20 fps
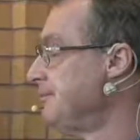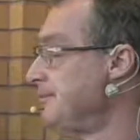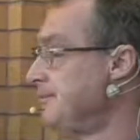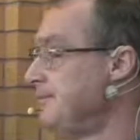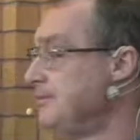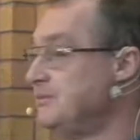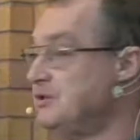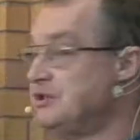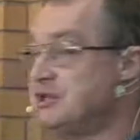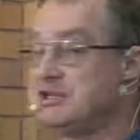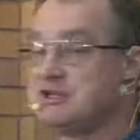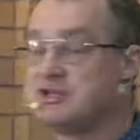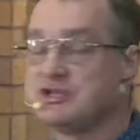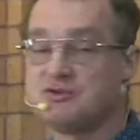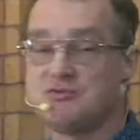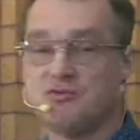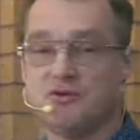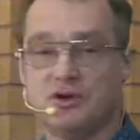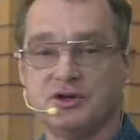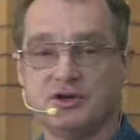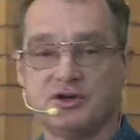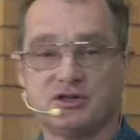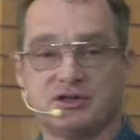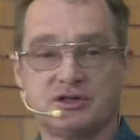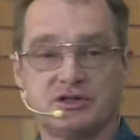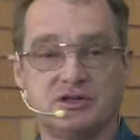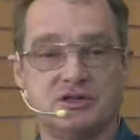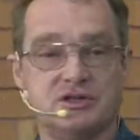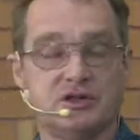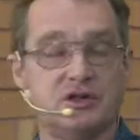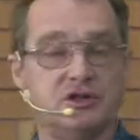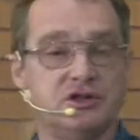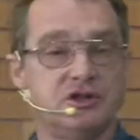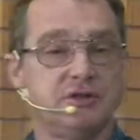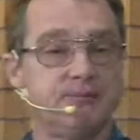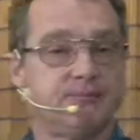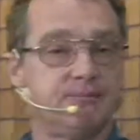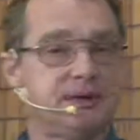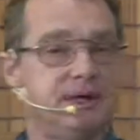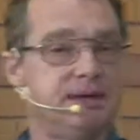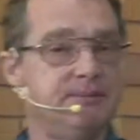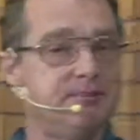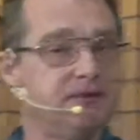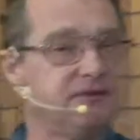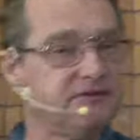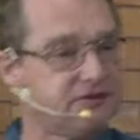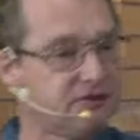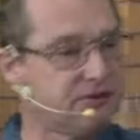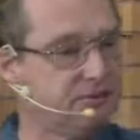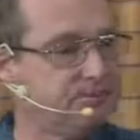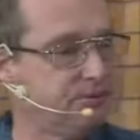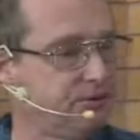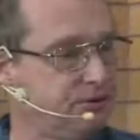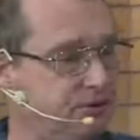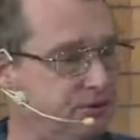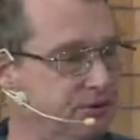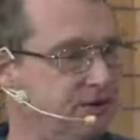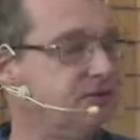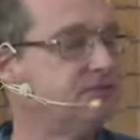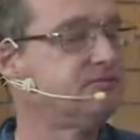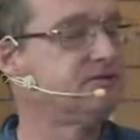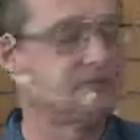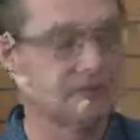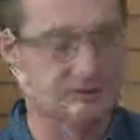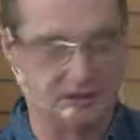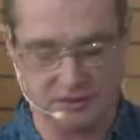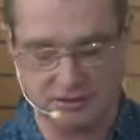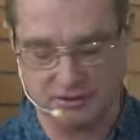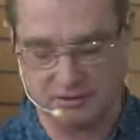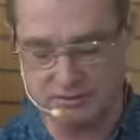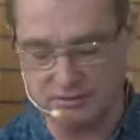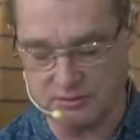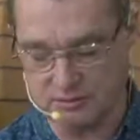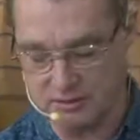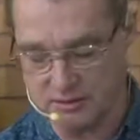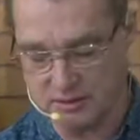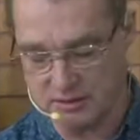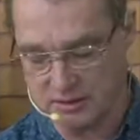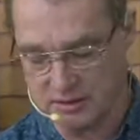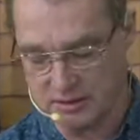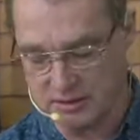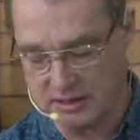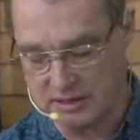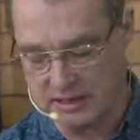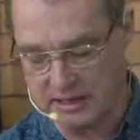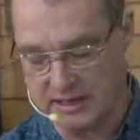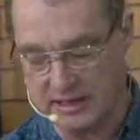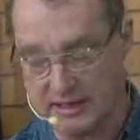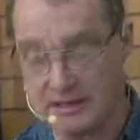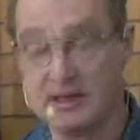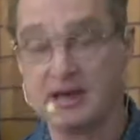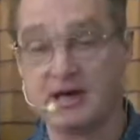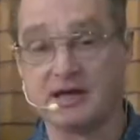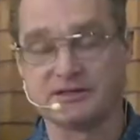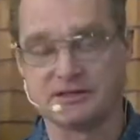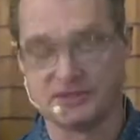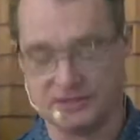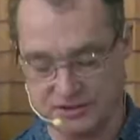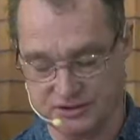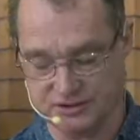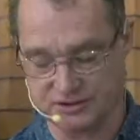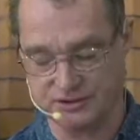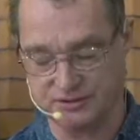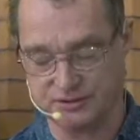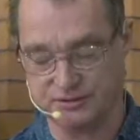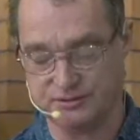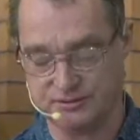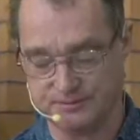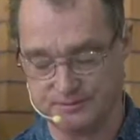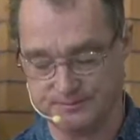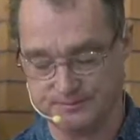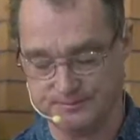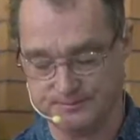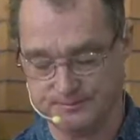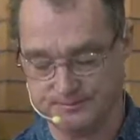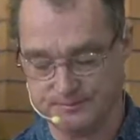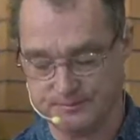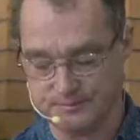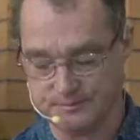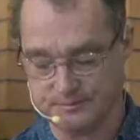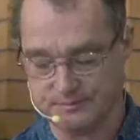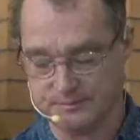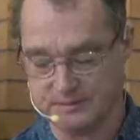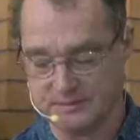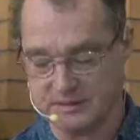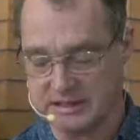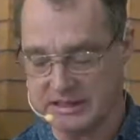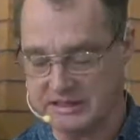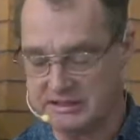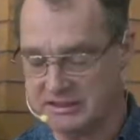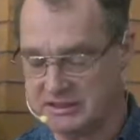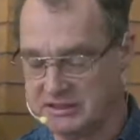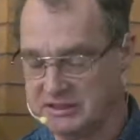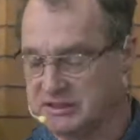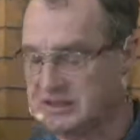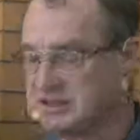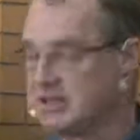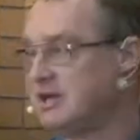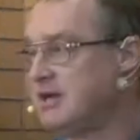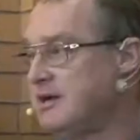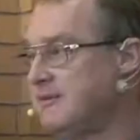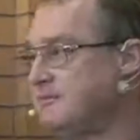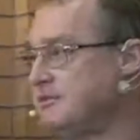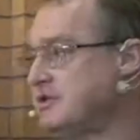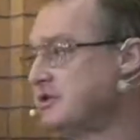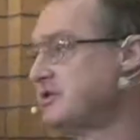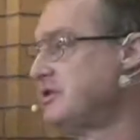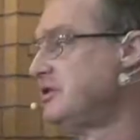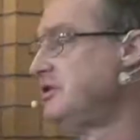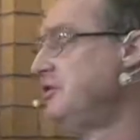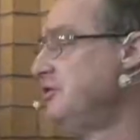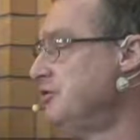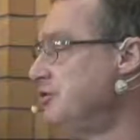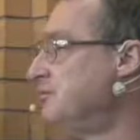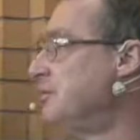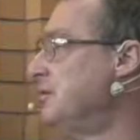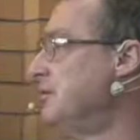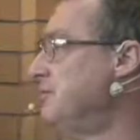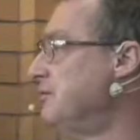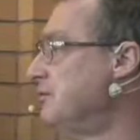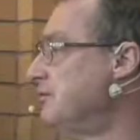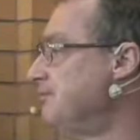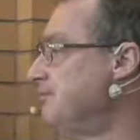Jesus wants the people of Capernaum to know and us to know. He didn't come just to heal people.